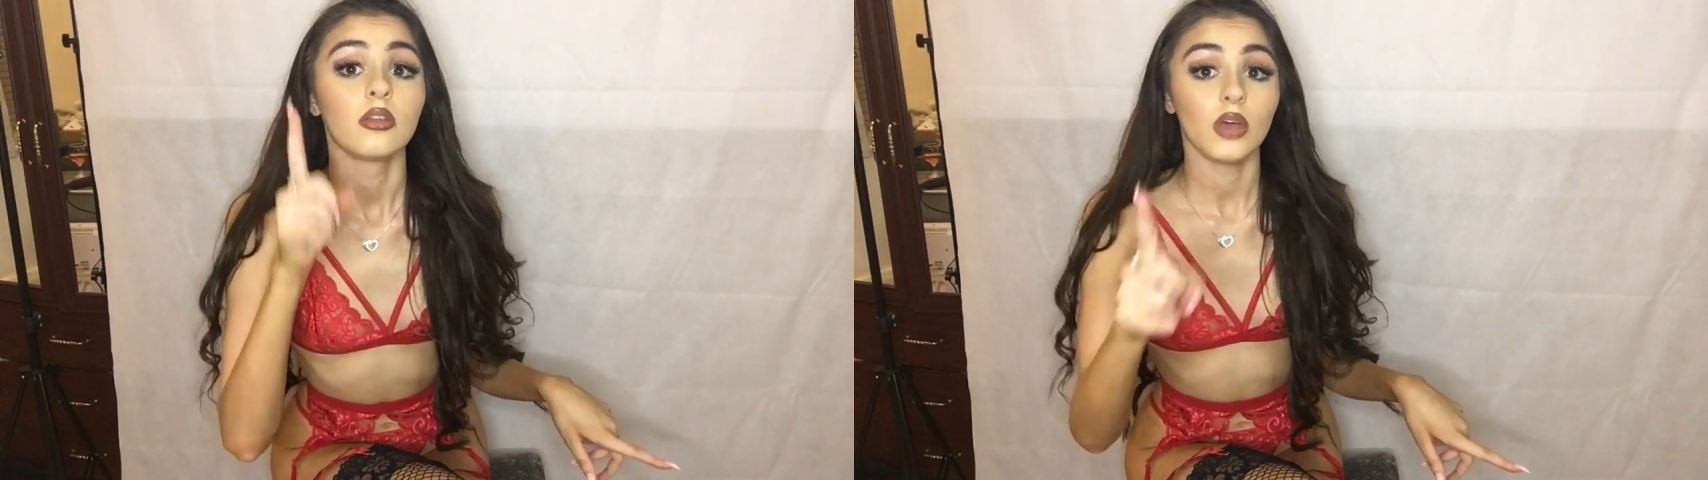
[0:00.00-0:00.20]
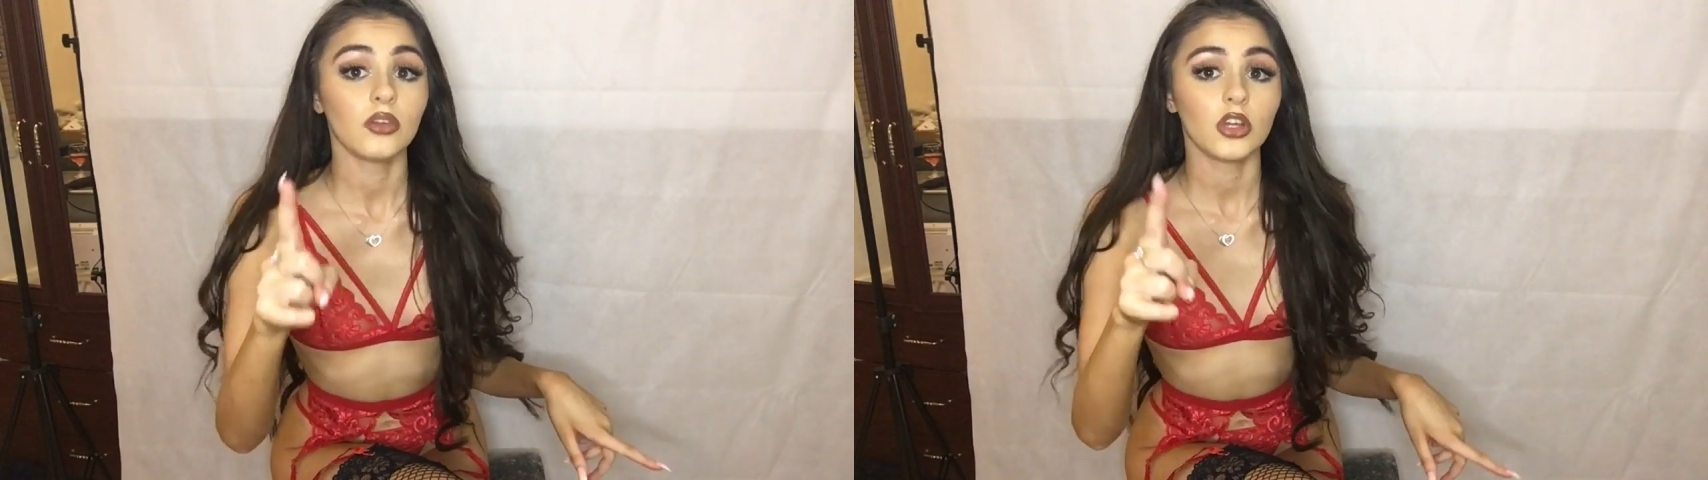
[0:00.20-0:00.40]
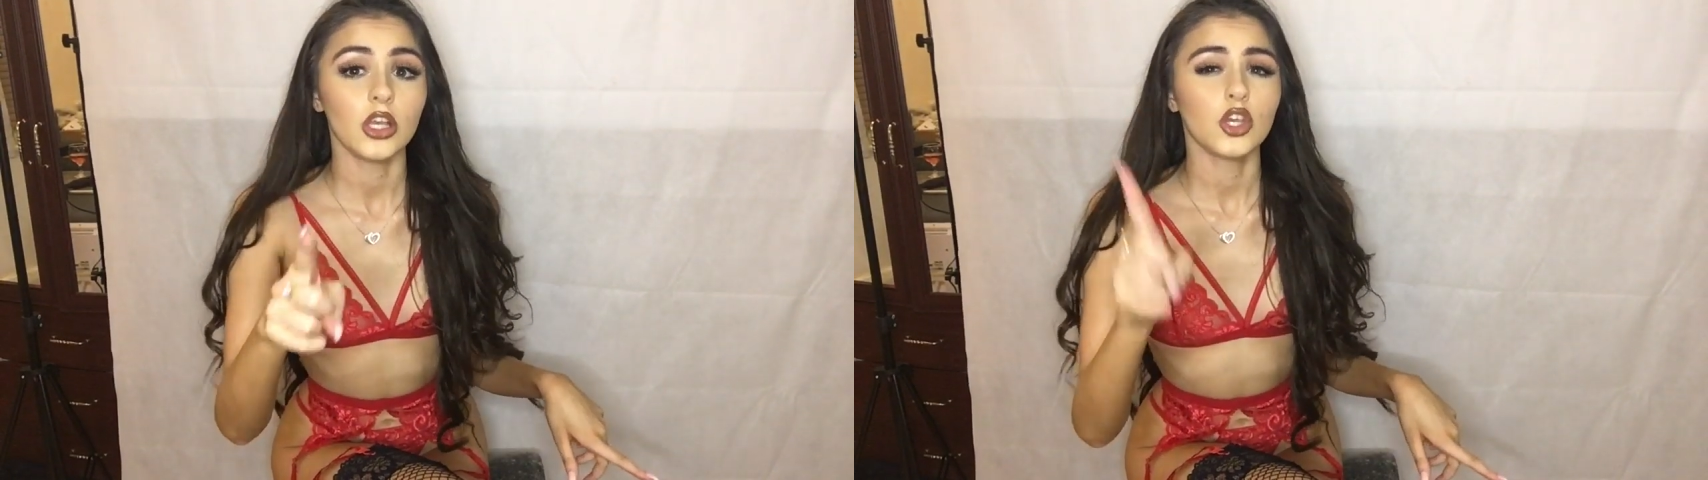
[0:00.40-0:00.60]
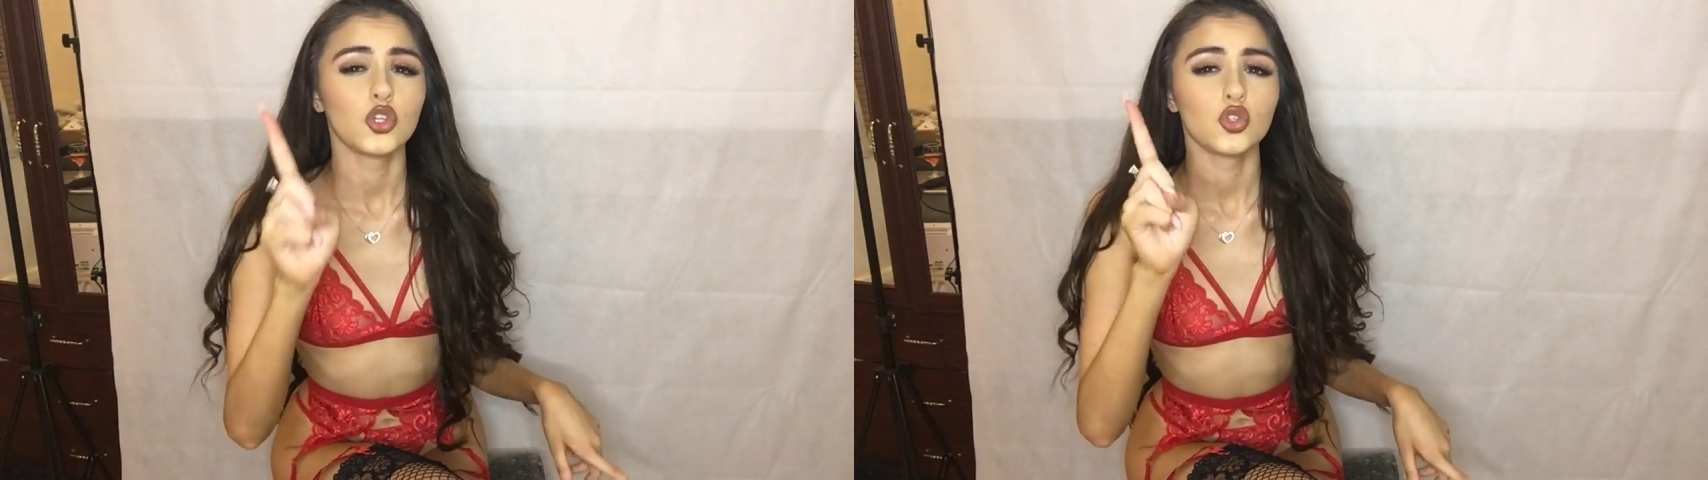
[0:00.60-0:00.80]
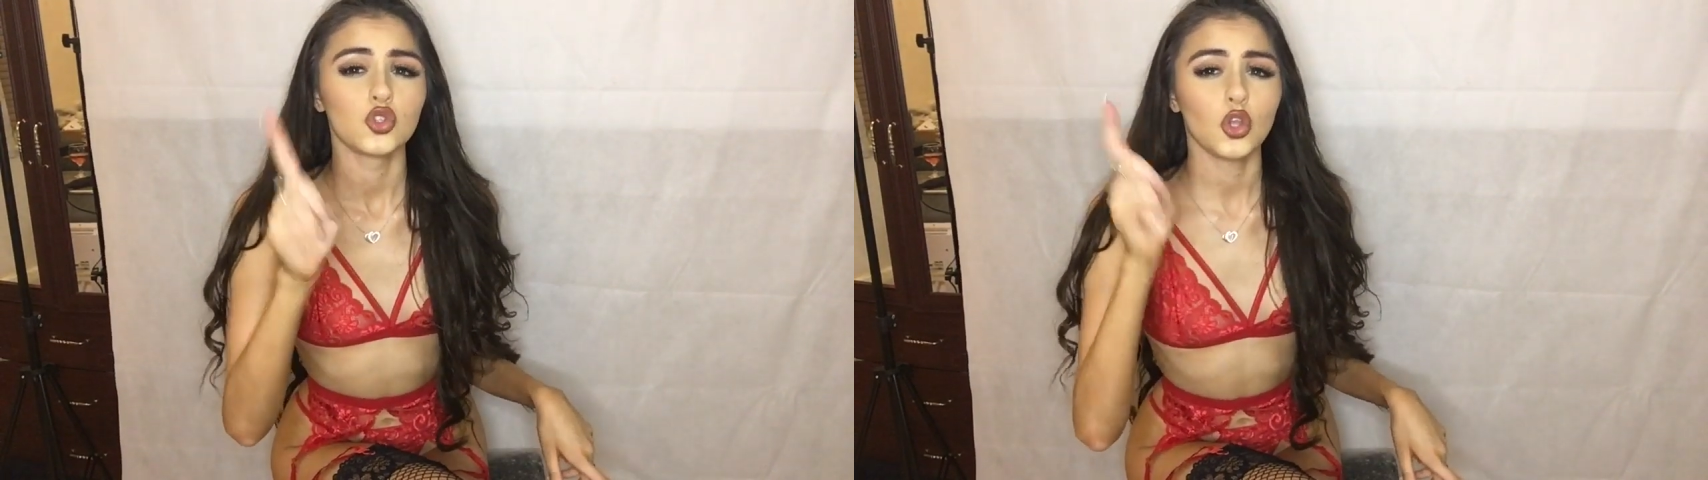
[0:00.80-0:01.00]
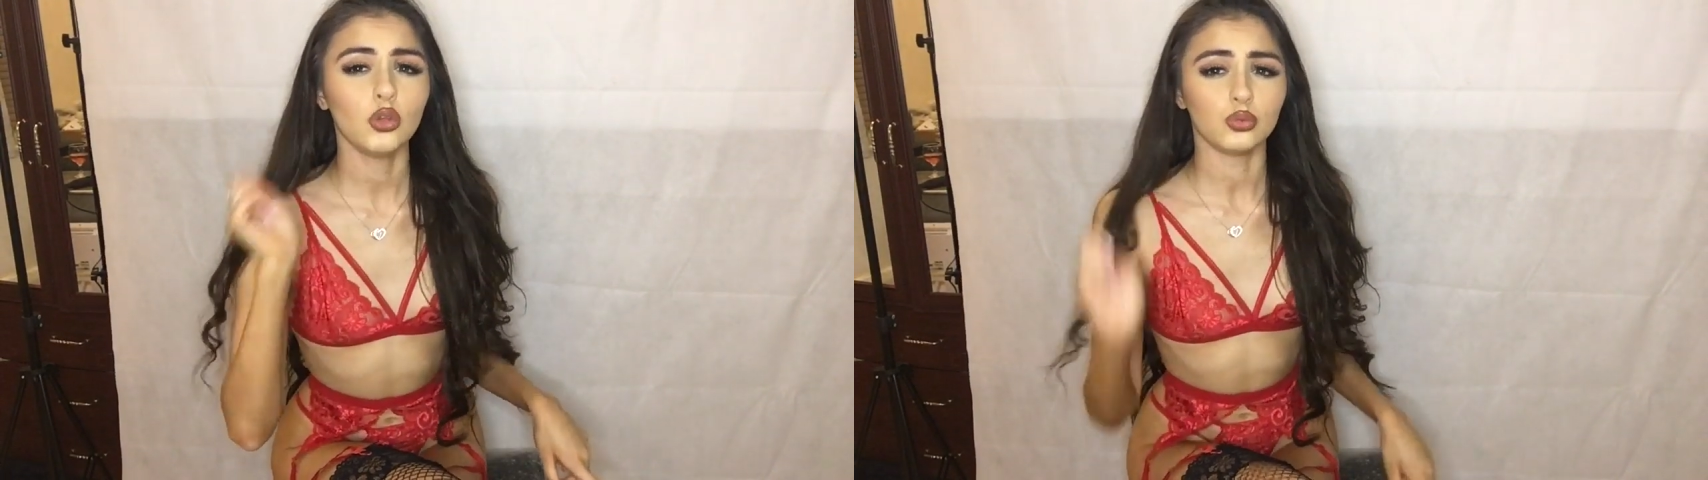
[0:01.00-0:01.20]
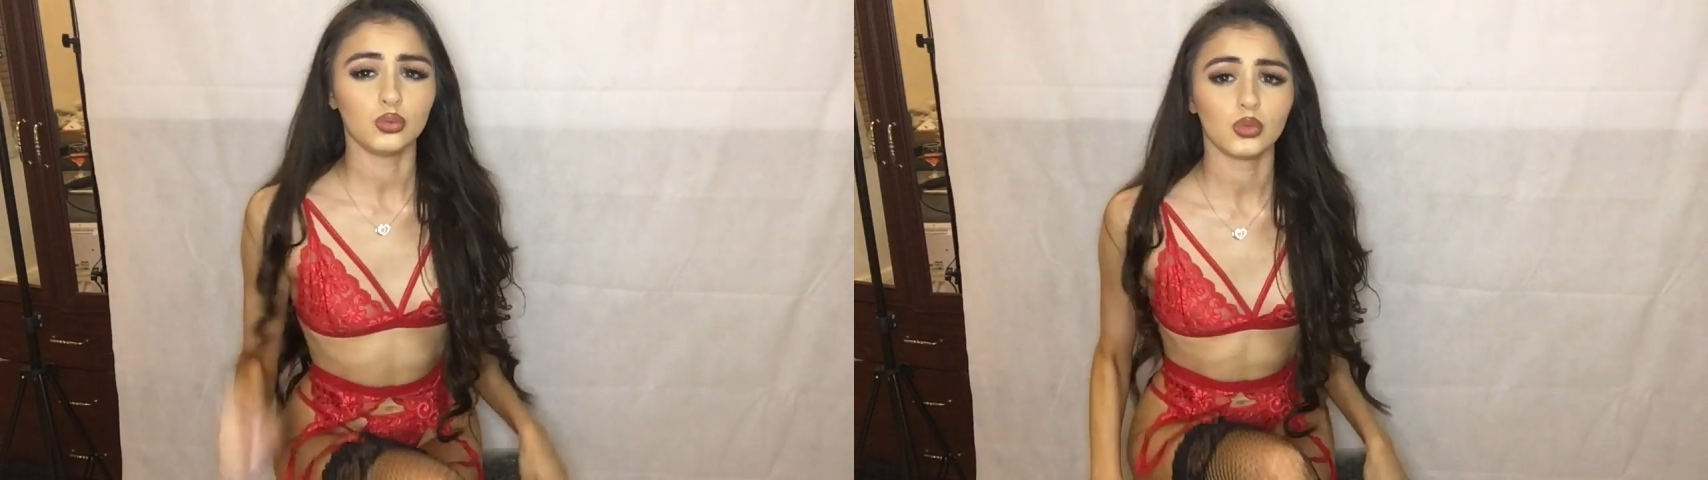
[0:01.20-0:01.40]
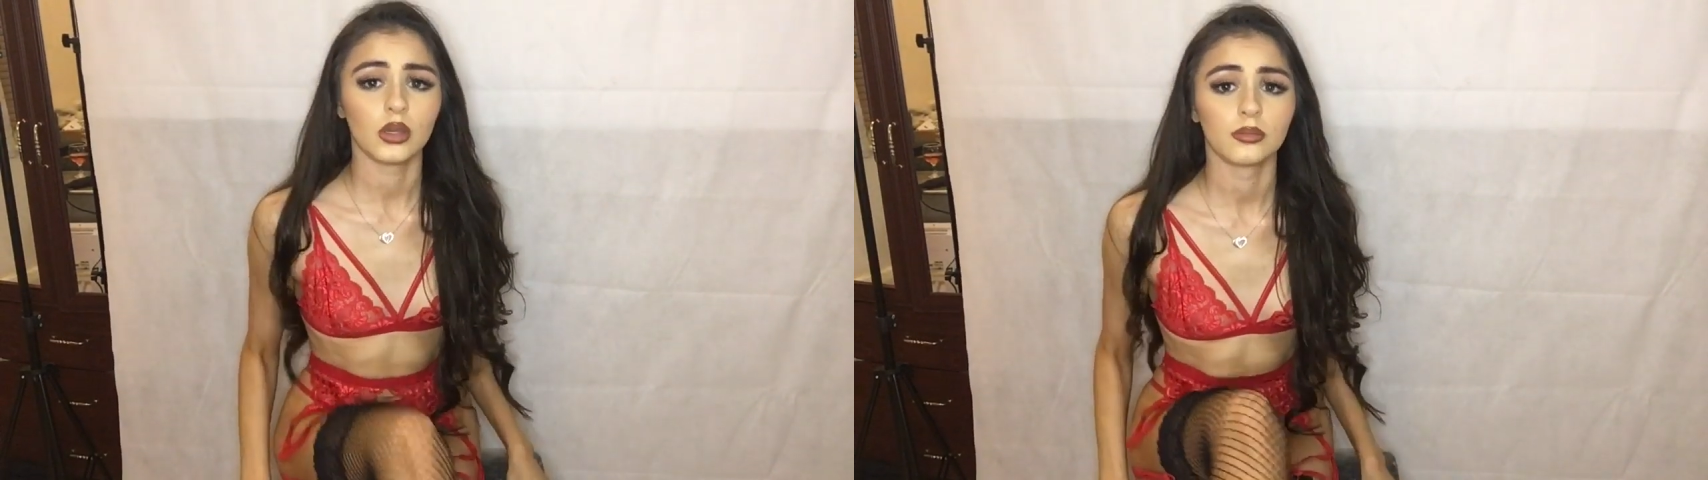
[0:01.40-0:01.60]
very
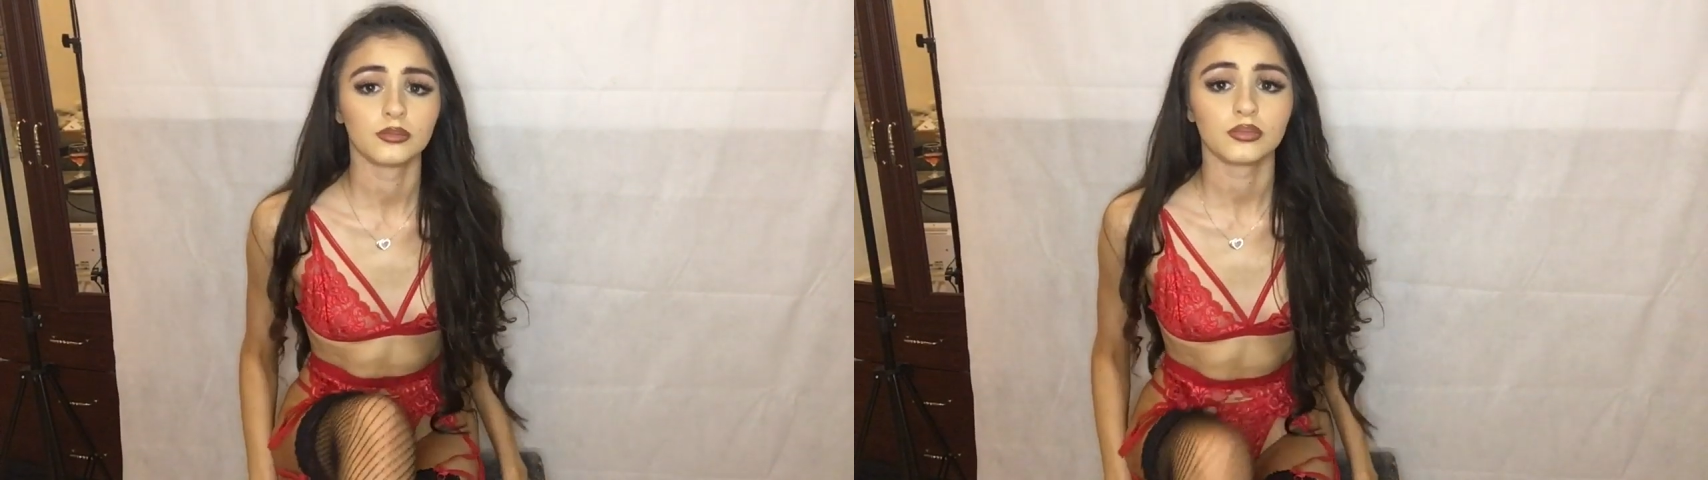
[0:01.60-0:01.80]
soon.